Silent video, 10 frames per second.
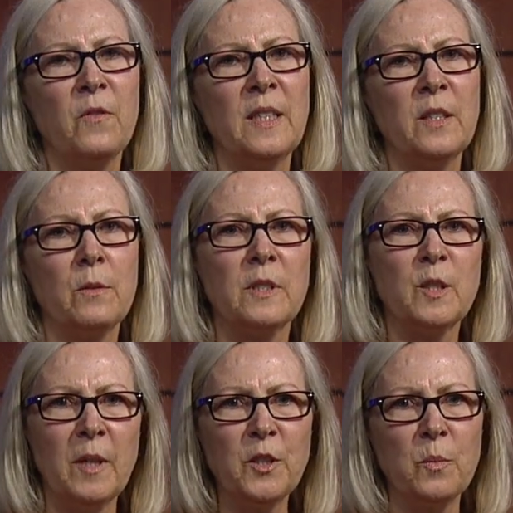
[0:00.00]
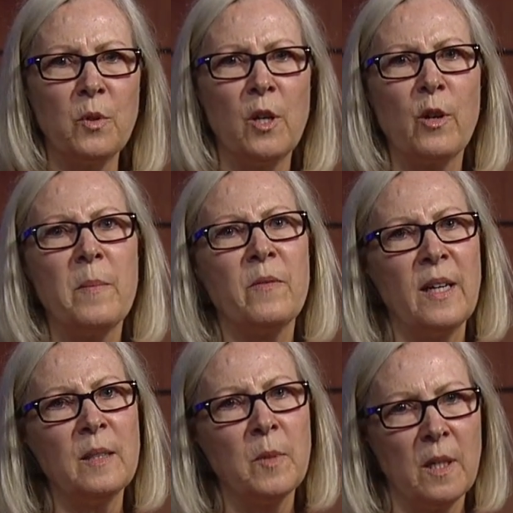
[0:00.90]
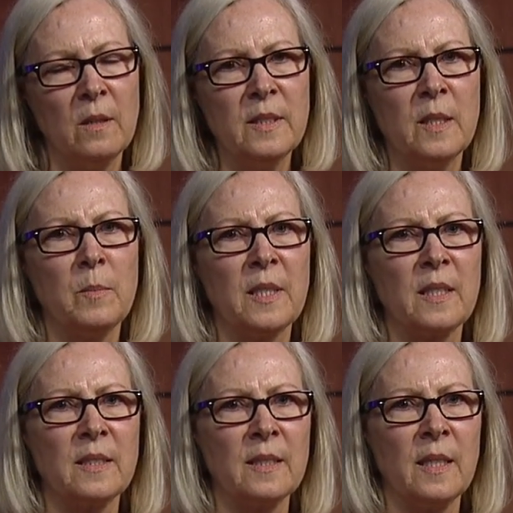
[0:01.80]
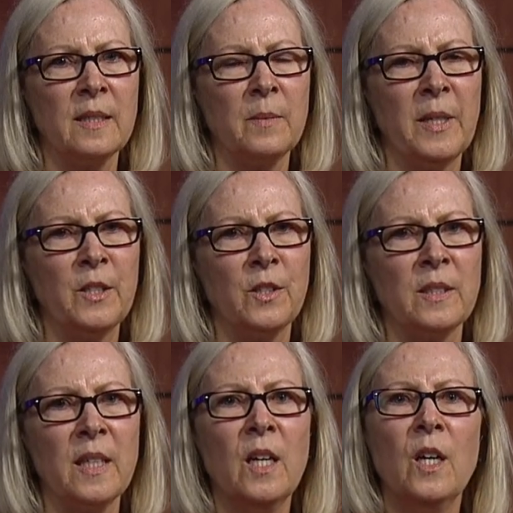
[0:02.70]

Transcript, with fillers: funded through a special program available only to political science majors,